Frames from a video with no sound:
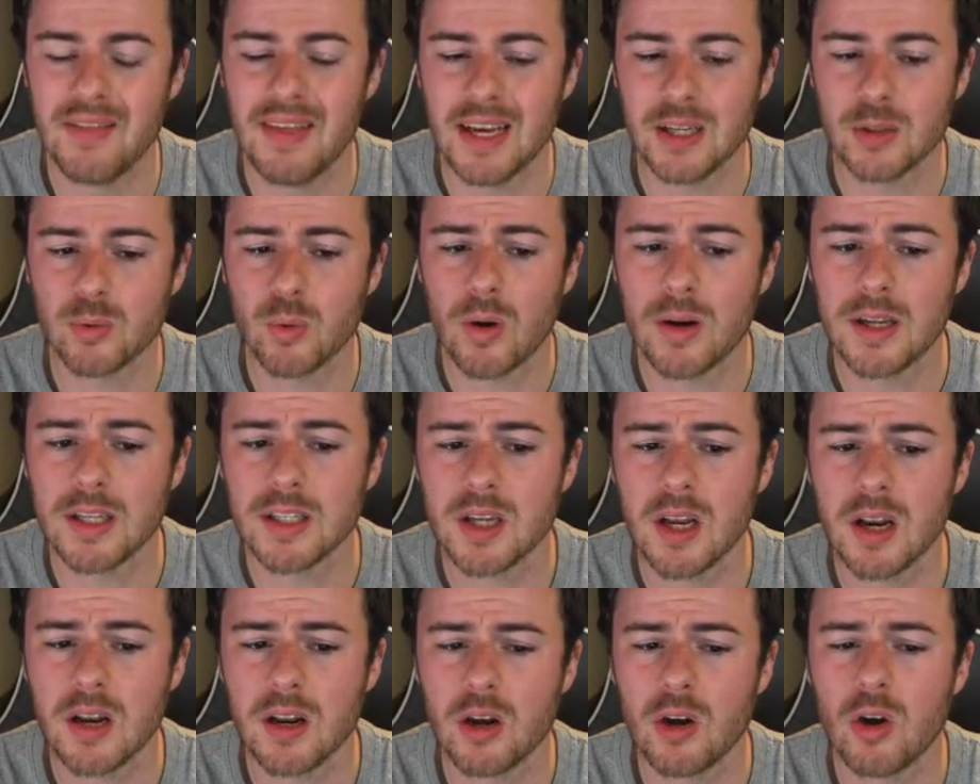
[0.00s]
This one
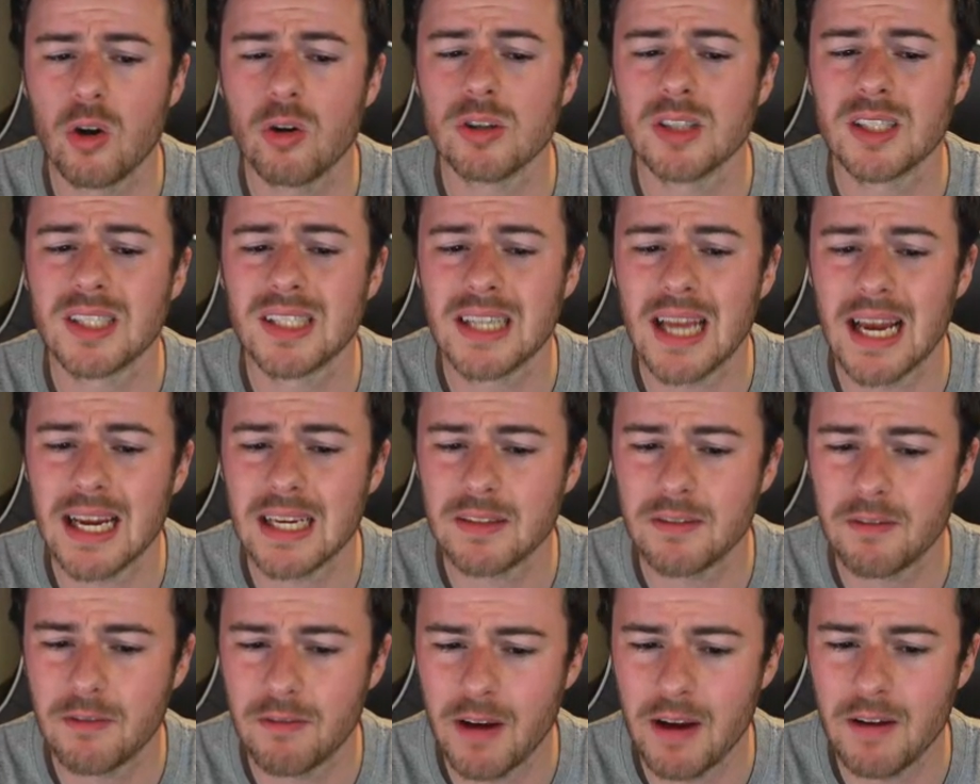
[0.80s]
is going to cost
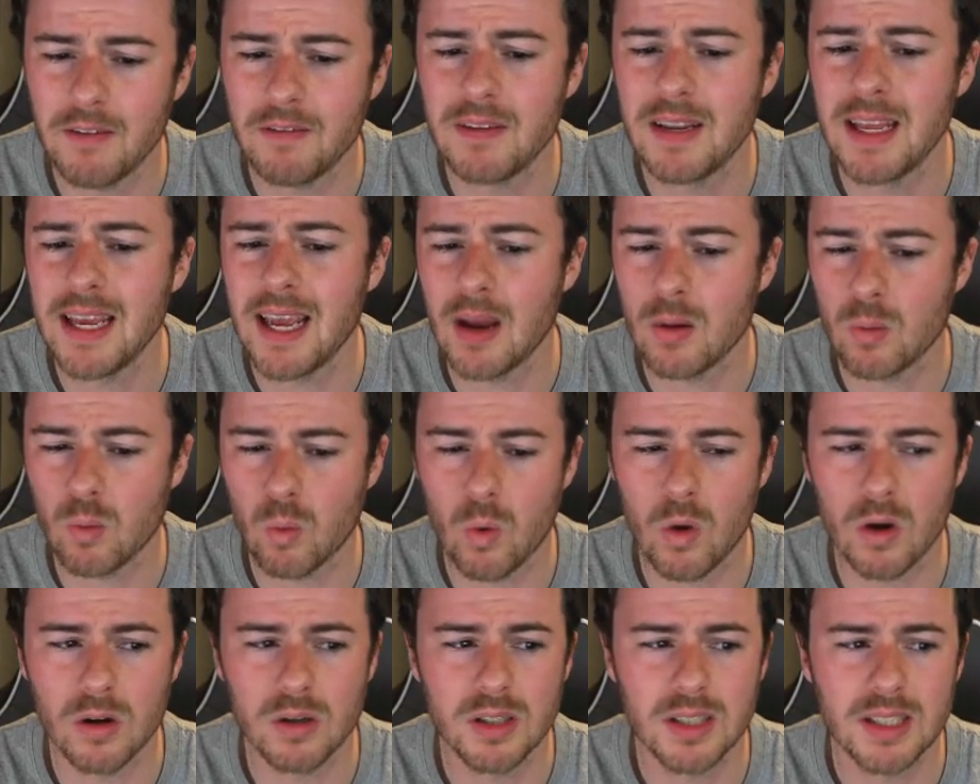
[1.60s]
650 and
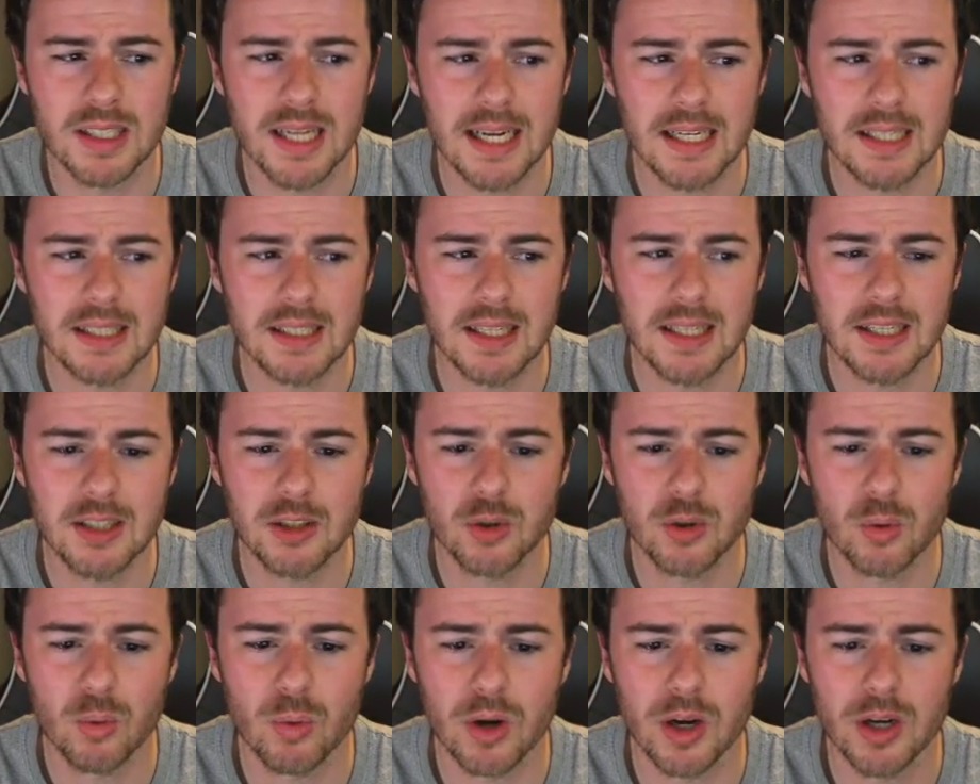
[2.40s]
160,
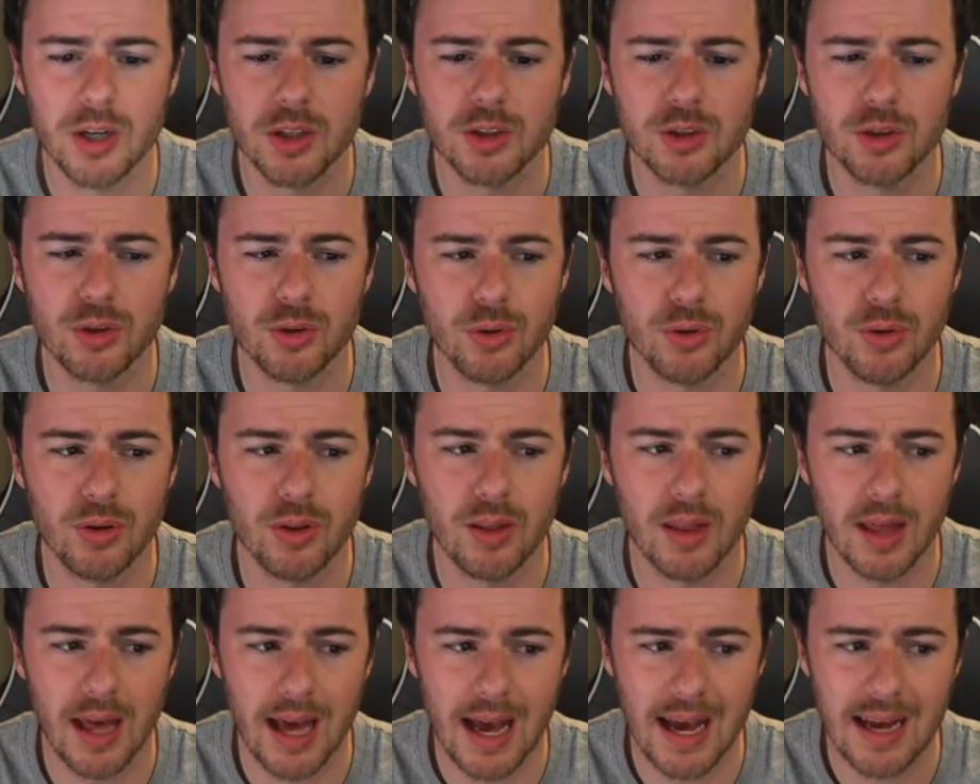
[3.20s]
so we're going to do
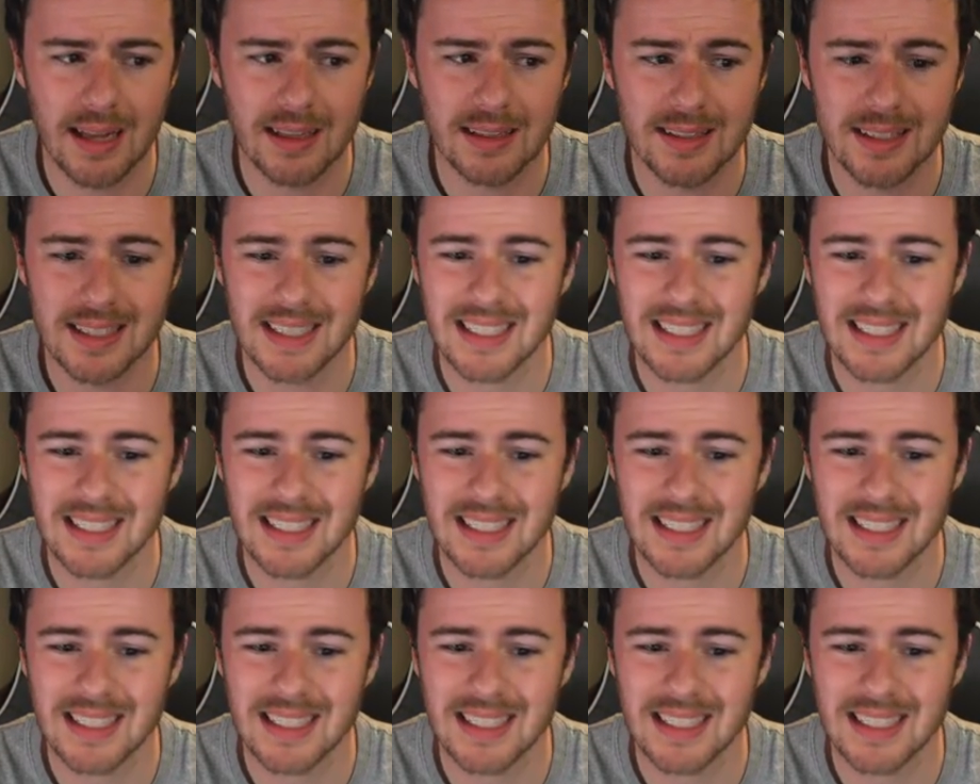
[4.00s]
that.